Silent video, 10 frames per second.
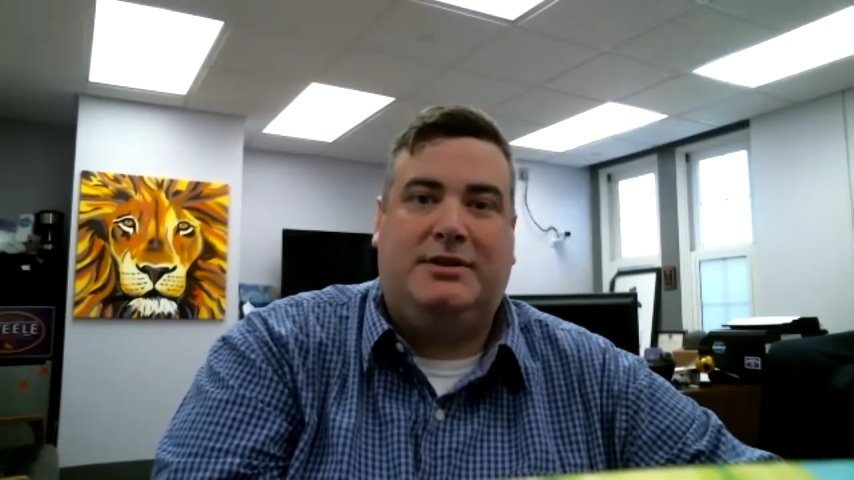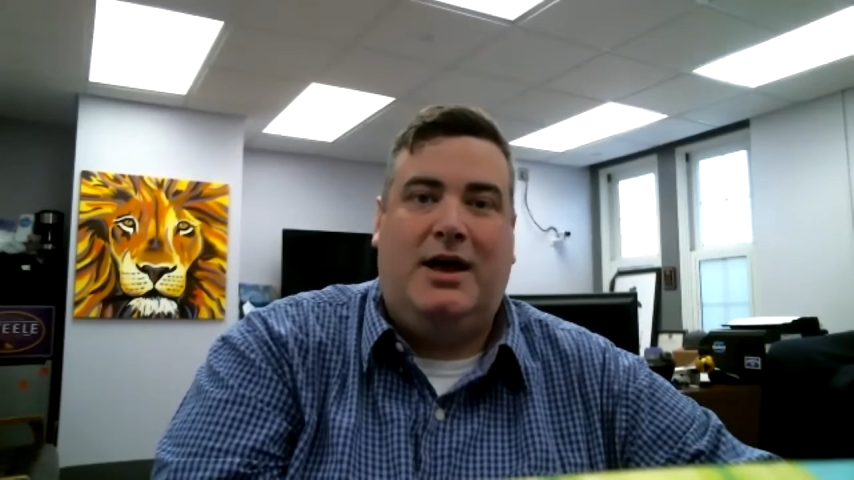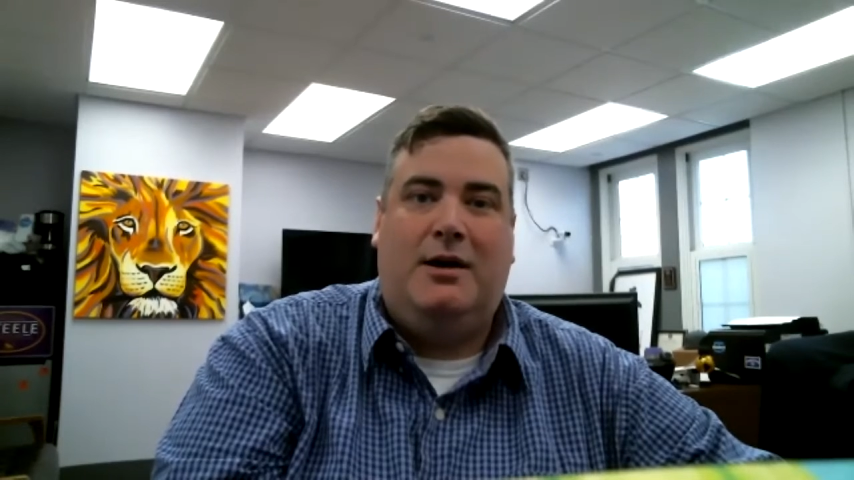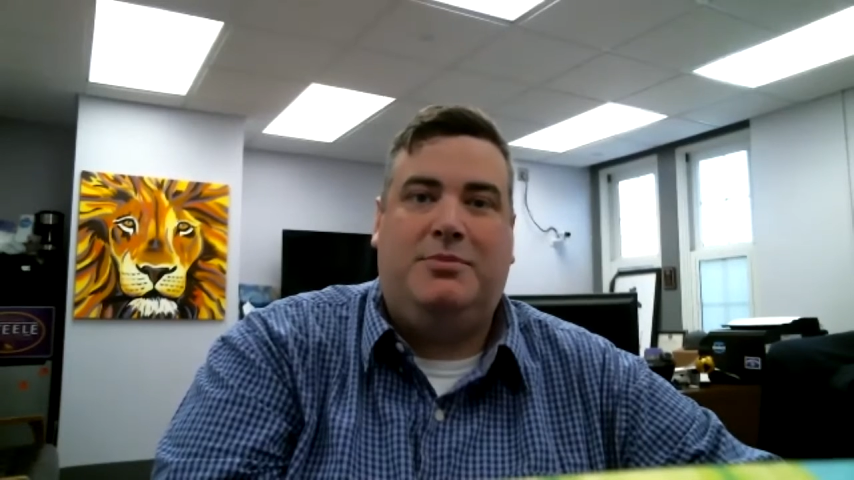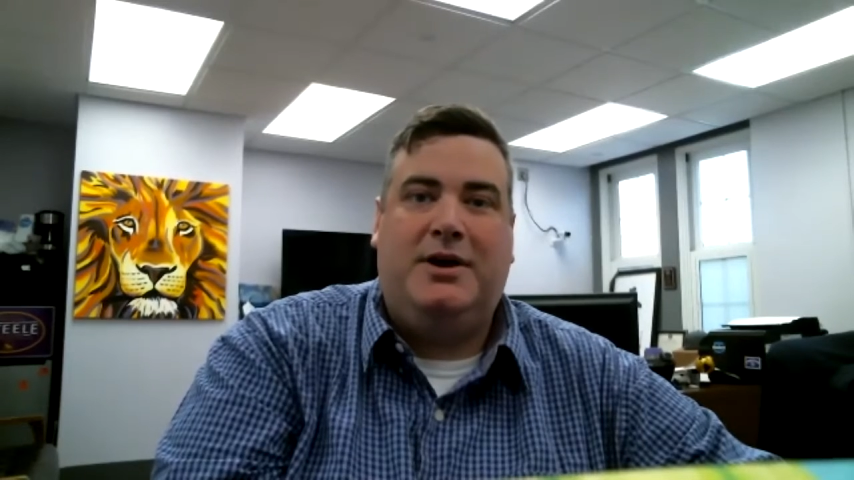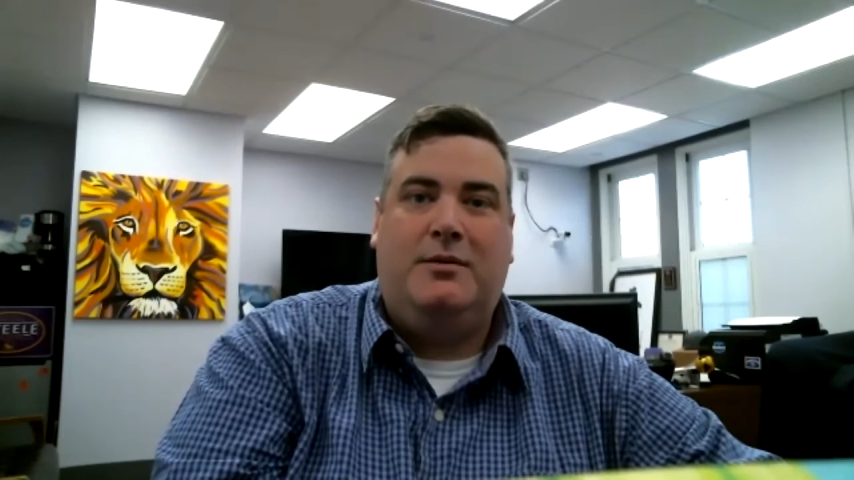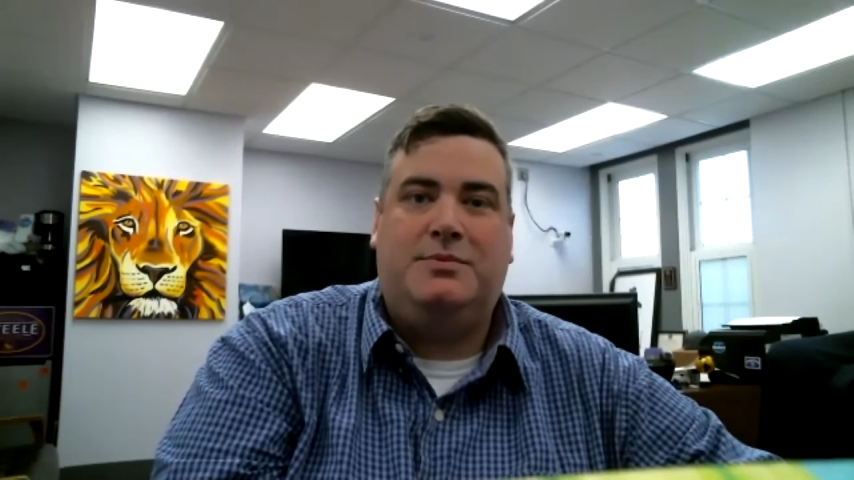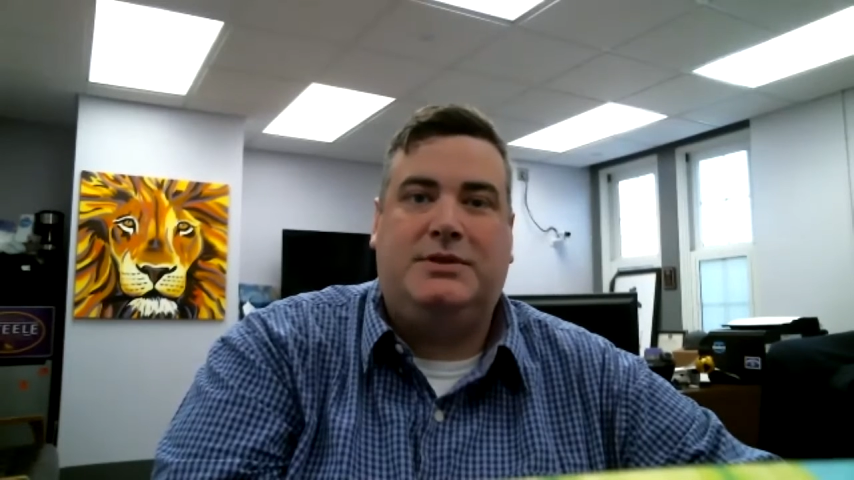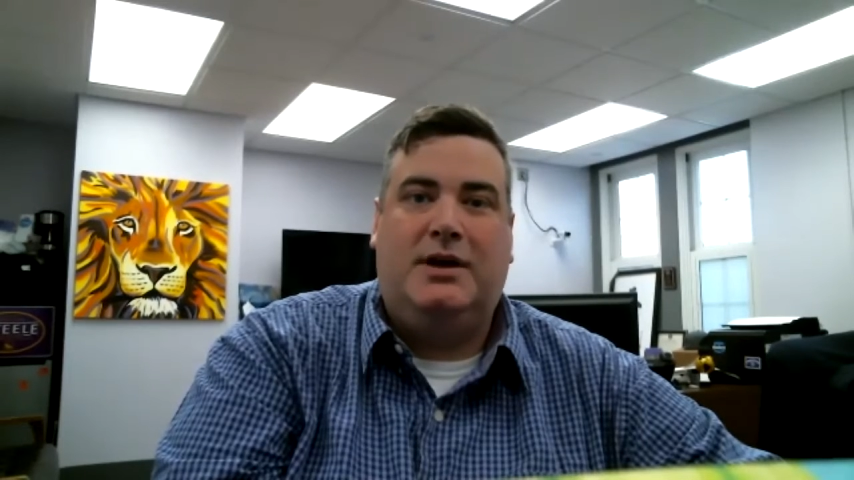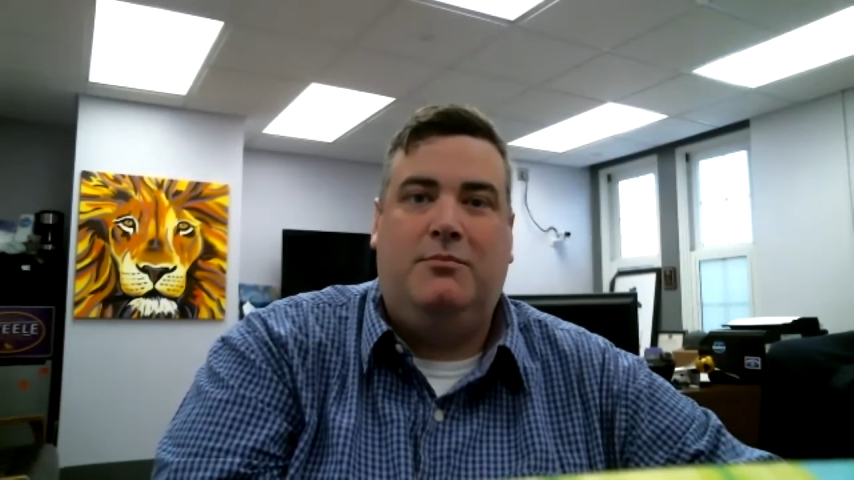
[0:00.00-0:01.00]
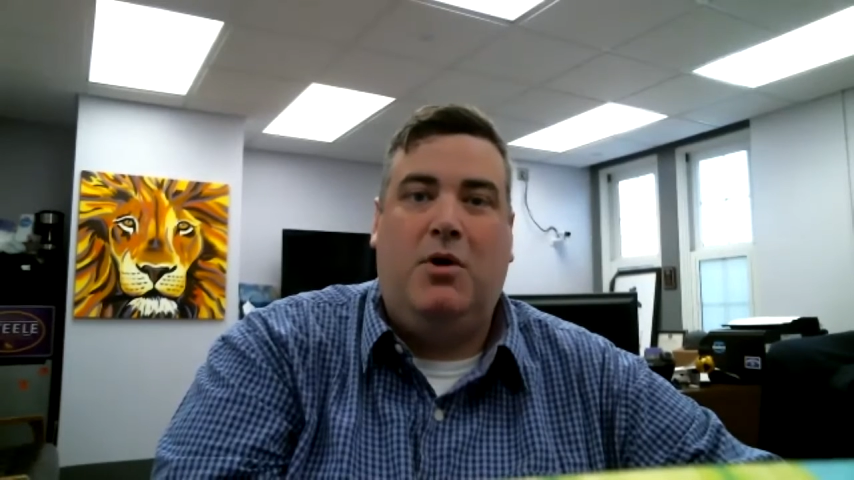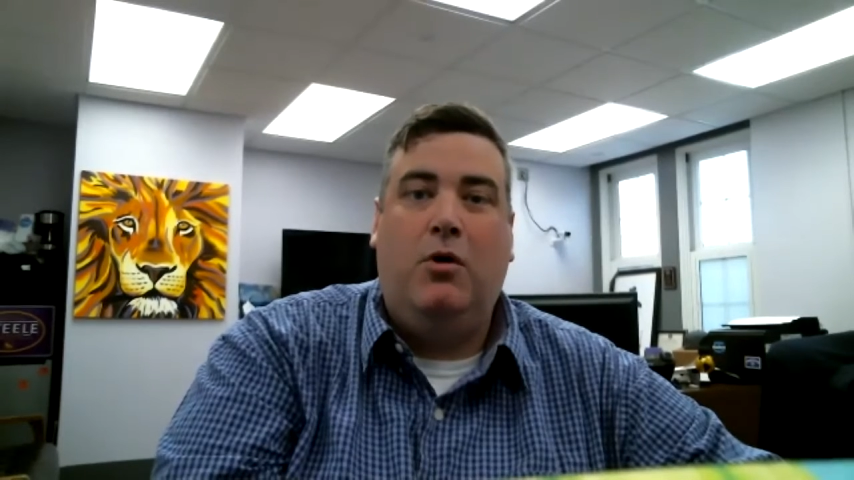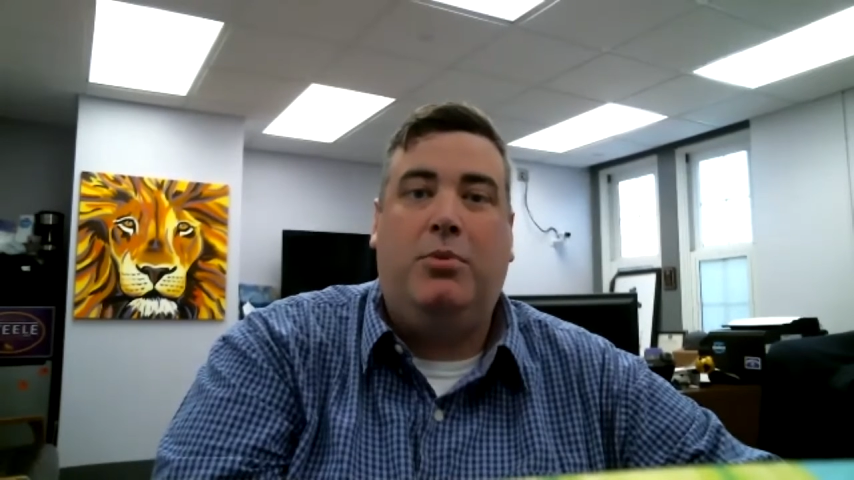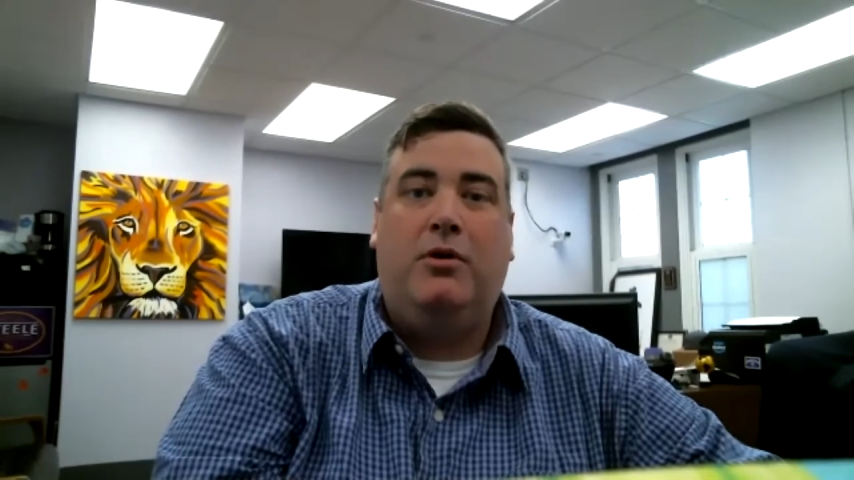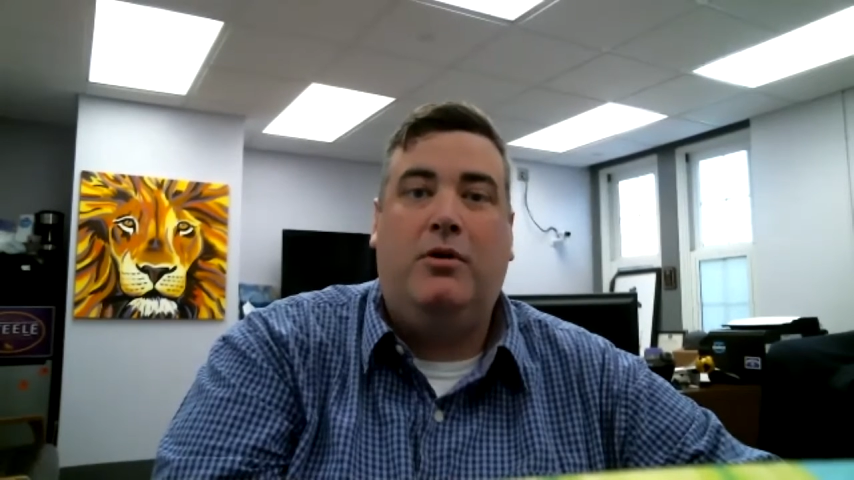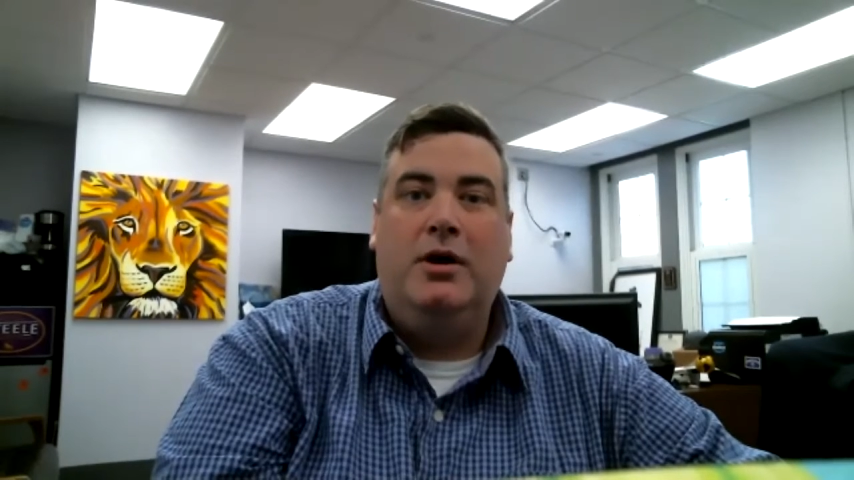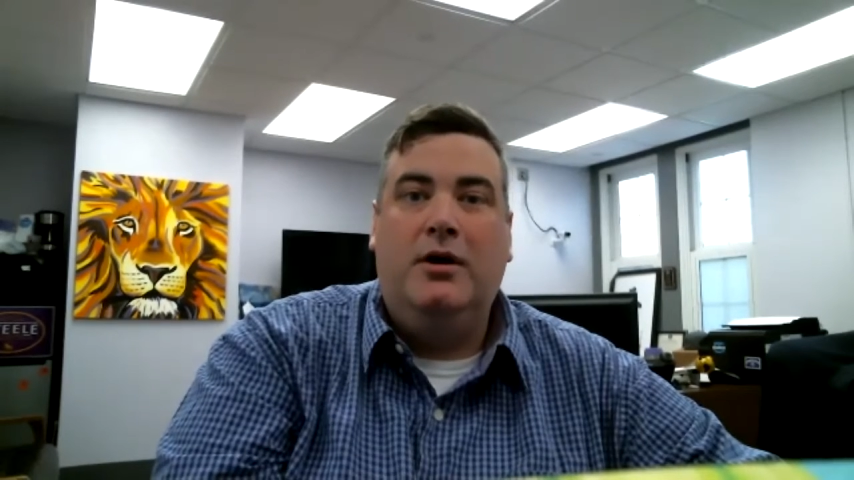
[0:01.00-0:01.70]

and laptops than mobile.